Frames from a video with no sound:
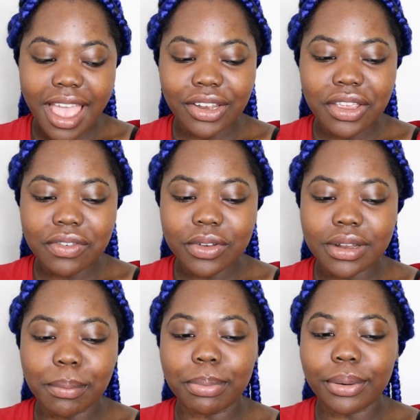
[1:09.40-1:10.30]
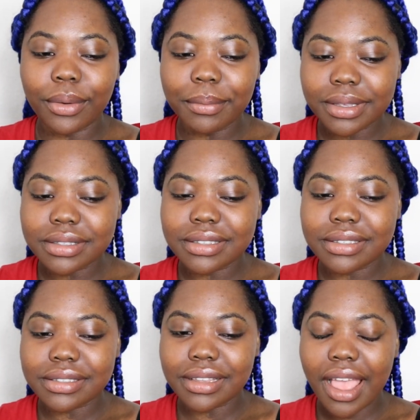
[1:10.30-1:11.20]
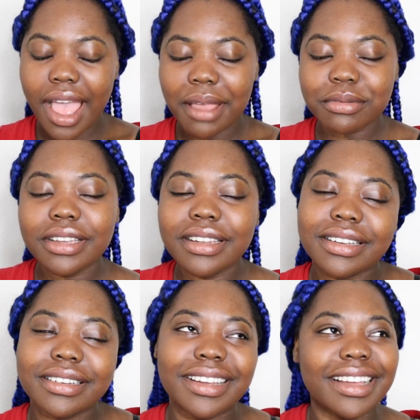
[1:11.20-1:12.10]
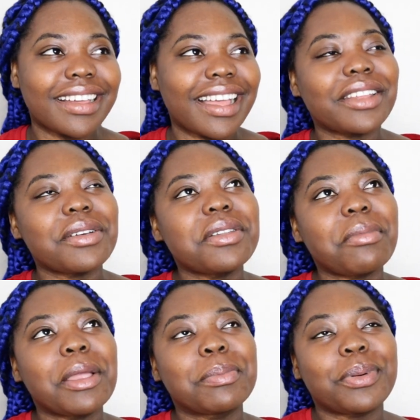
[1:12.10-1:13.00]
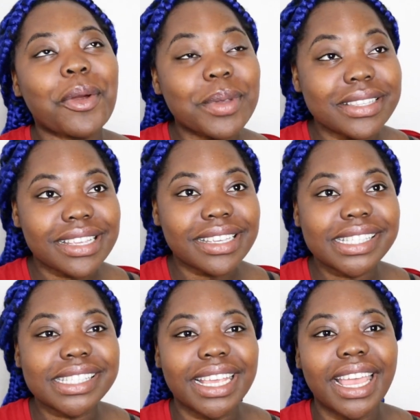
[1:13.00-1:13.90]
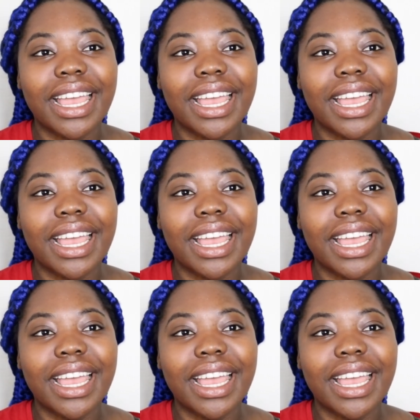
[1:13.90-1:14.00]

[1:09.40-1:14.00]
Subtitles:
don't even want to promise. I don't want to make promises,